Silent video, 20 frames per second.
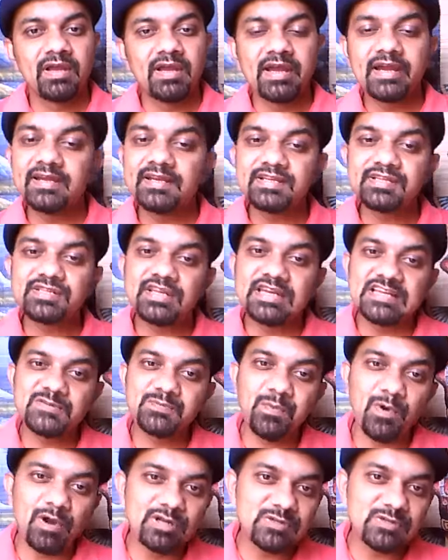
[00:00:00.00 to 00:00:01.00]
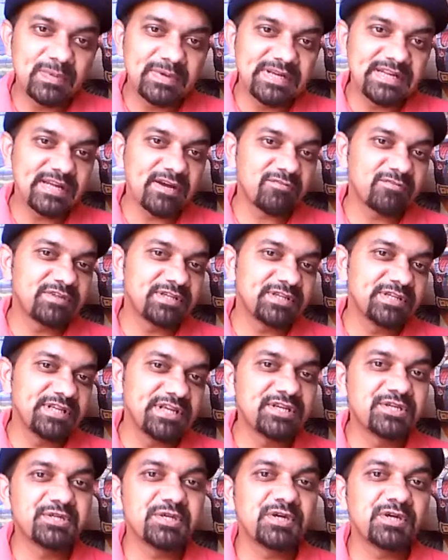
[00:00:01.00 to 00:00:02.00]
It is the responsibility of the
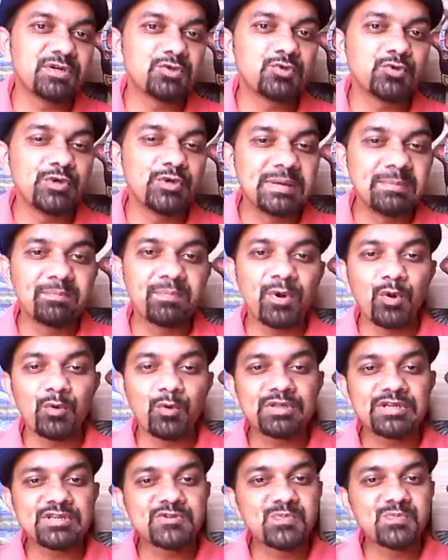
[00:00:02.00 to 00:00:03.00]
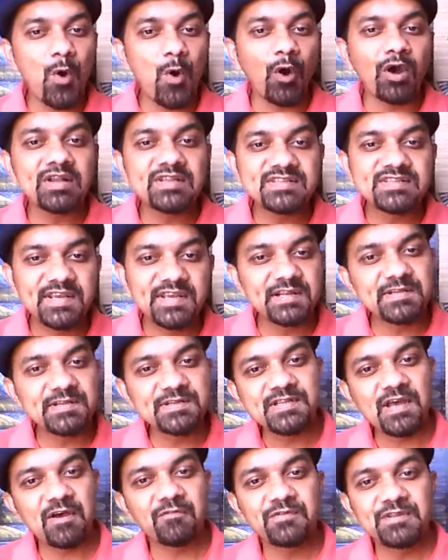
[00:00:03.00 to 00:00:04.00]
teacher to improve the spoken skills
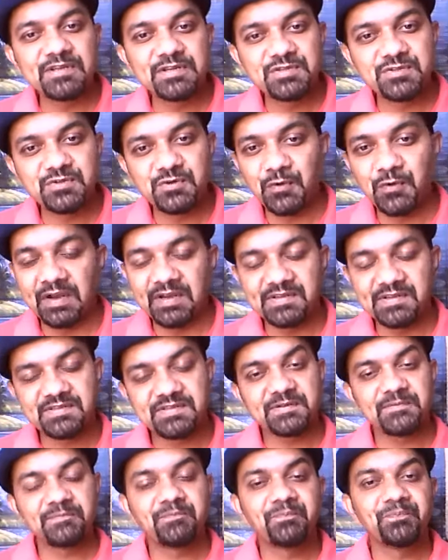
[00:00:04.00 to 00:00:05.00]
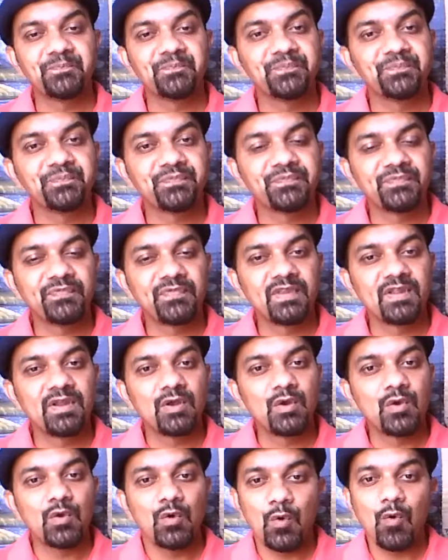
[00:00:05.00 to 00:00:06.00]
of the students
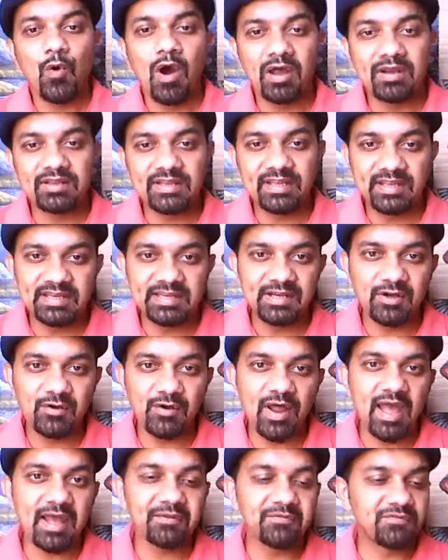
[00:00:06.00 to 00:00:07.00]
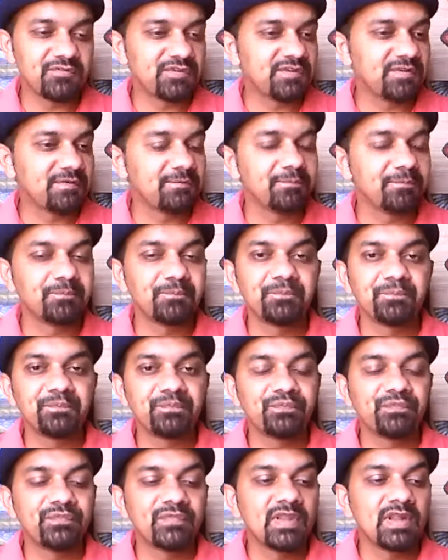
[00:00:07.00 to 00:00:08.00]
who are in our hands.
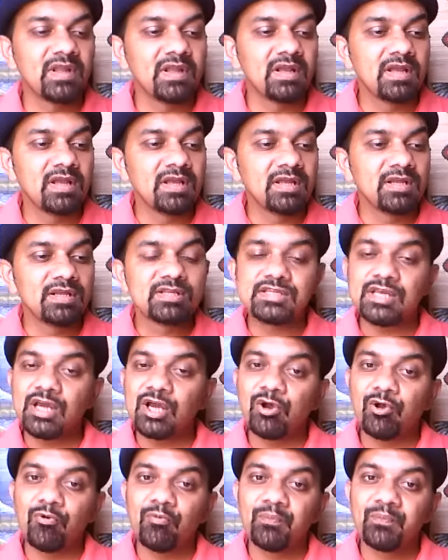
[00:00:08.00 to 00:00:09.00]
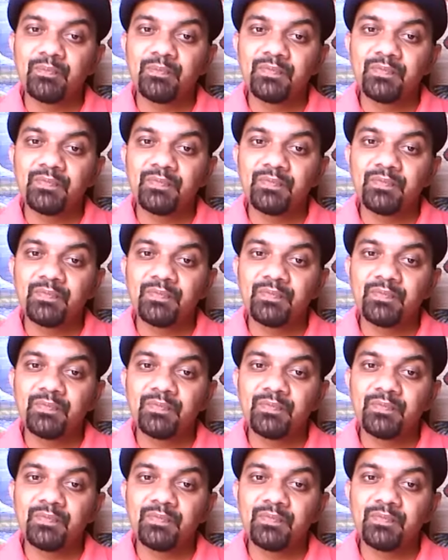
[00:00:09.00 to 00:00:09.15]
So,